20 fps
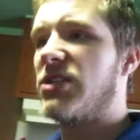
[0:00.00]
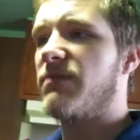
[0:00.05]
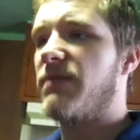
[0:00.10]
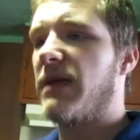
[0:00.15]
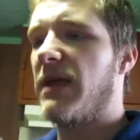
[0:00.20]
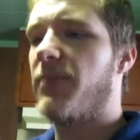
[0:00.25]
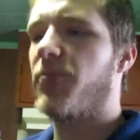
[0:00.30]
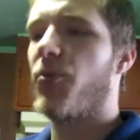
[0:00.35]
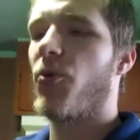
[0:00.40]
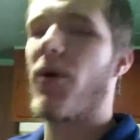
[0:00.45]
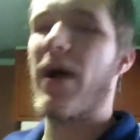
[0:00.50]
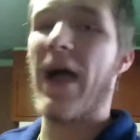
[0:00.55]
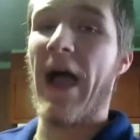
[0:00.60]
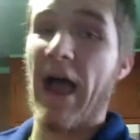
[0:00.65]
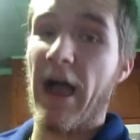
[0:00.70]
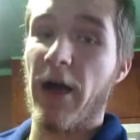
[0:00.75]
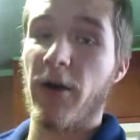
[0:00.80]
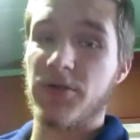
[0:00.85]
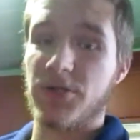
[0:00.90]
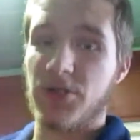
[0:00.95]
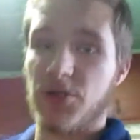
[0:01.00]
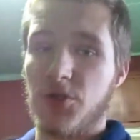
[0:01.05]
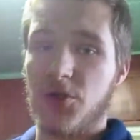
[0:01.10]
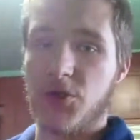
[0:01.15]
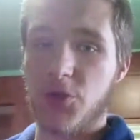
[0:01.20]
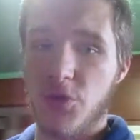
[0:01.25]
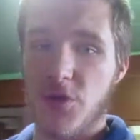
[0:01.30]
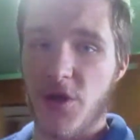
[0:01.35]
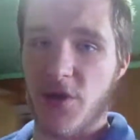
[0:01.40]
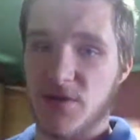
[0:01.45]
people how to
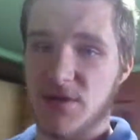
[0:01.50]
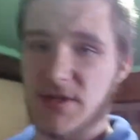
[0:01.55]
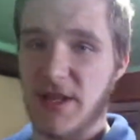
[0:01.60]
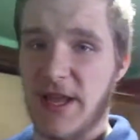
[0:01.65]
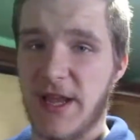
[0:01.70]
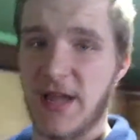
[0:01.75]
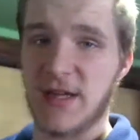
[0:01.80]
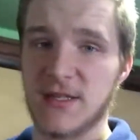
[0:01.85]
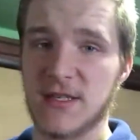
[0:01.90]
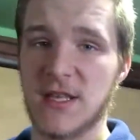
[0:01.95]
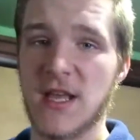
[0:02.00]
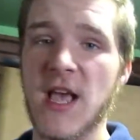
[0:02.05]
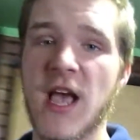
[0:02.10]
do those things.